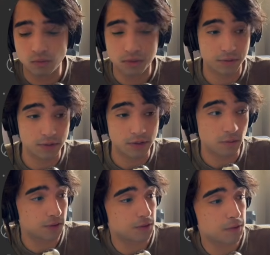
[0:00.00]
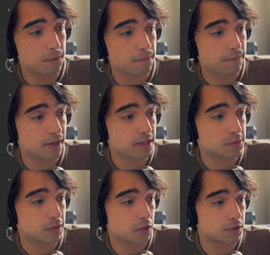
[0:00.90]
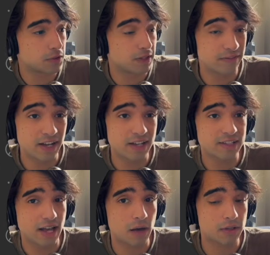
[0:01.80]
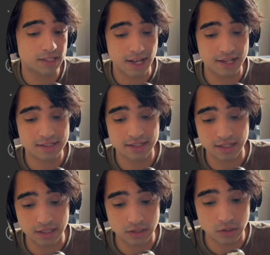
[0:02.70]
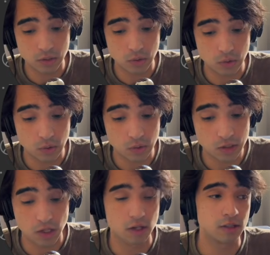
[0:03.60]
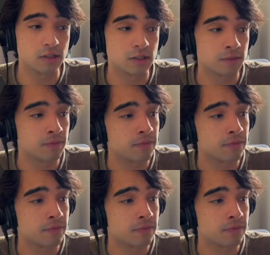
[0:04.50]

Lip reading: what we're going to want to do is we're going to divide our text into chunks.